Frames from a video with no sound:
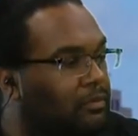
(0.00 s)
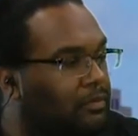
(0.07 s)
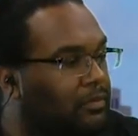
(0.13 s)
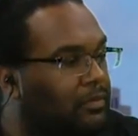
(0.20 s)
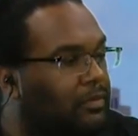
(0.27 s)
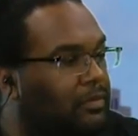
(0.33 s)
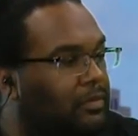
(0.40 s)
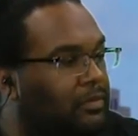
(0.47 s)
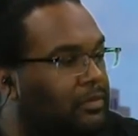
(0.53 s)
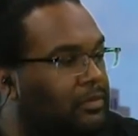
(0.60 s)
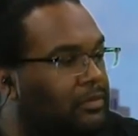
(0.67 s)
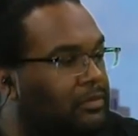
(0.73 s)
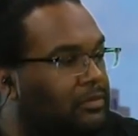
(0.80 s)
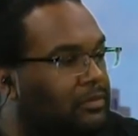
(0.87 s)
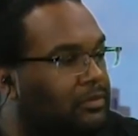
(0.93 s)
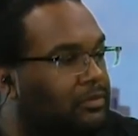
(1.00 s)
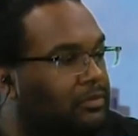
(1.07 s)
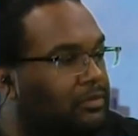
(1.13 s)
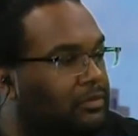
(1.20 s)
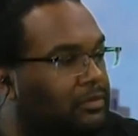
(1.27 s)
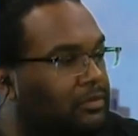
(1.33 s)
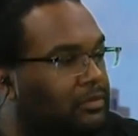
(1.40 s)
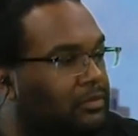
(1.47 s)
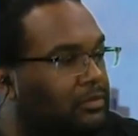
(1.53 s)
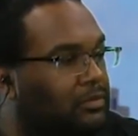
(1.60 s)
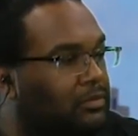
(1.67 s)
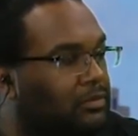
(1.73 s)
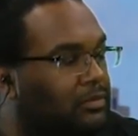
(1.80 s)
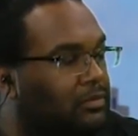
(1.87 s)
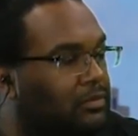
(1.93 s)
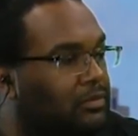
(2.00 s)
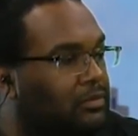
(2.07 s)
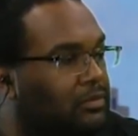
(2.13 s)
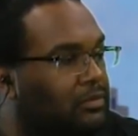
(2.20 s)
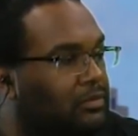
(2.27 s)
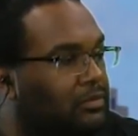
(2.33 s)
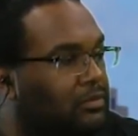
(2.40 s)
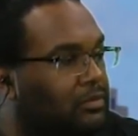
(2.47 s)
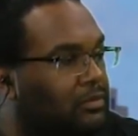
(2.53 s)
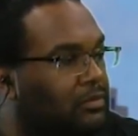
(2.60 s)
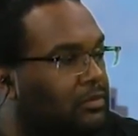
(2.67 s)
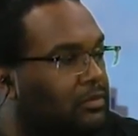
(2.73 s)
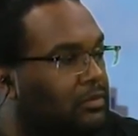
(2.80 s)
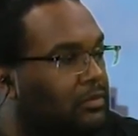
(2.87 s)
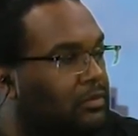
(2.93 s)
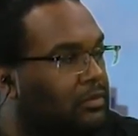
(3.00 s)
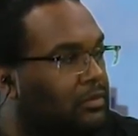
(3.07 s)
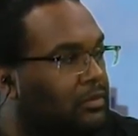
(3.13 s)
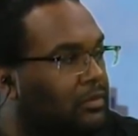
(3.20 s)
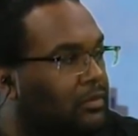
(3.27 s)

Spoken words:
(not speaking)